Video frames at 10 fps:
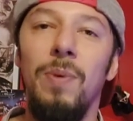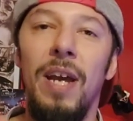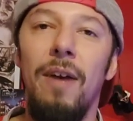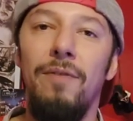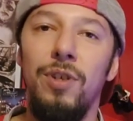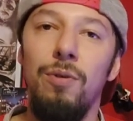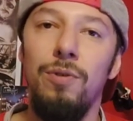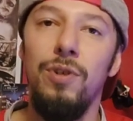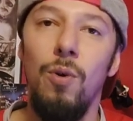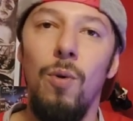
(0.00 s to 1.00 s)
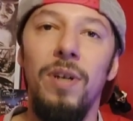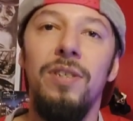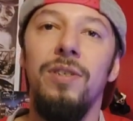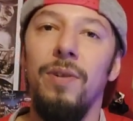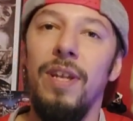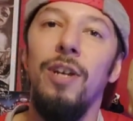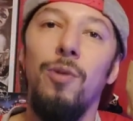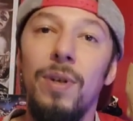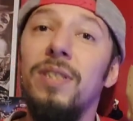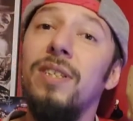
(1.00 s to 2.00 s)
we have two stories. So they
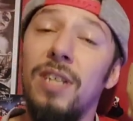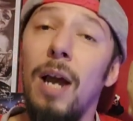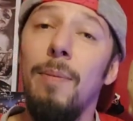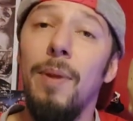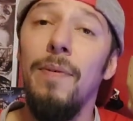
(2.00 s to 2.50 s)
increased the time